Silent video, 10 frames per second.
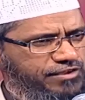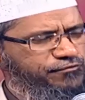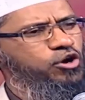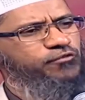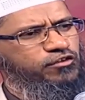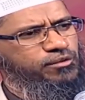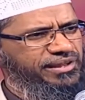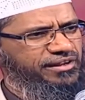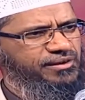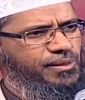If we go in front of the
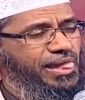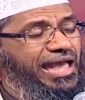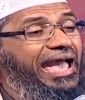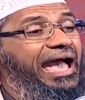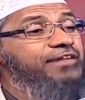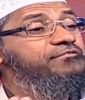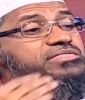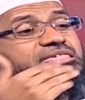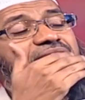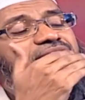mirror and we
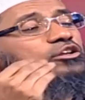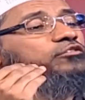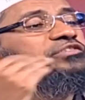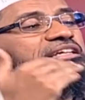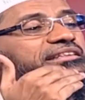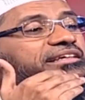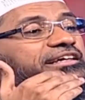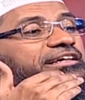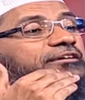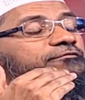see a set of teeth,
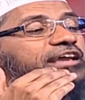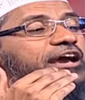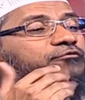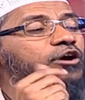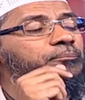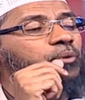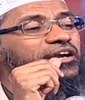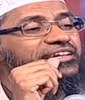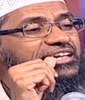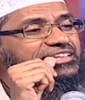we have got
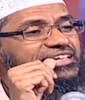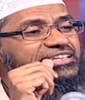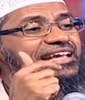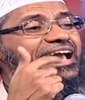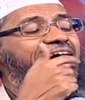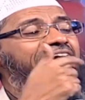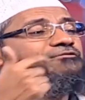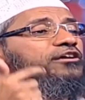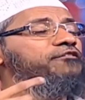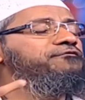pointed teeth
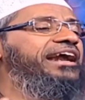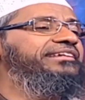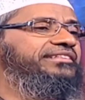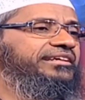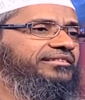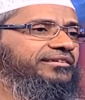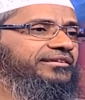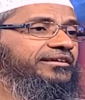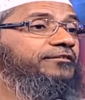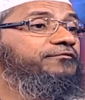as well as flat teeth.
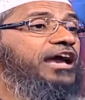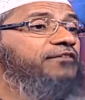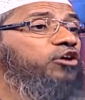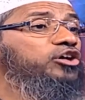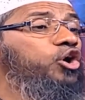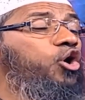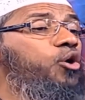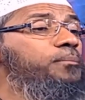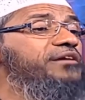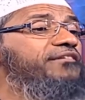We have got an
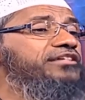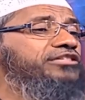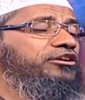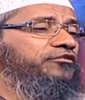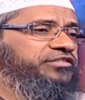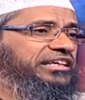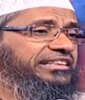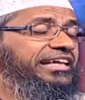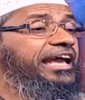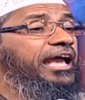omnivorous set of teeth.
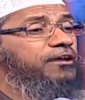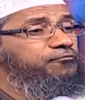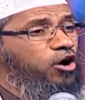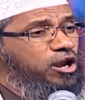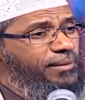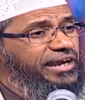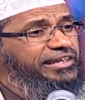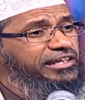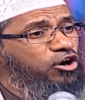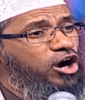If
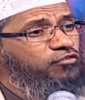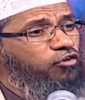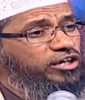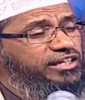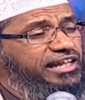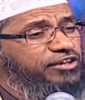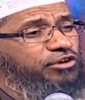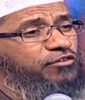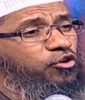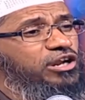Almighty God wanted us
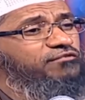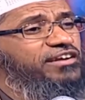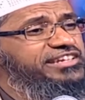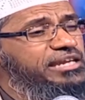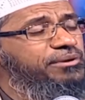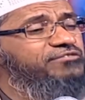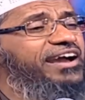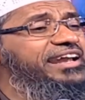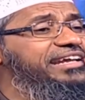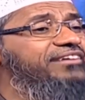to have only vegetables,
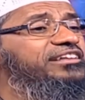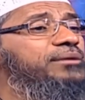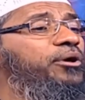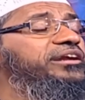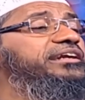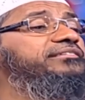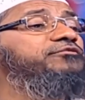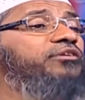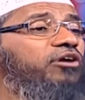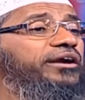why did He give us the pointed
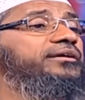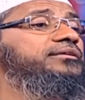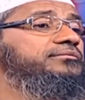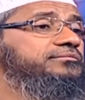teeth? For what?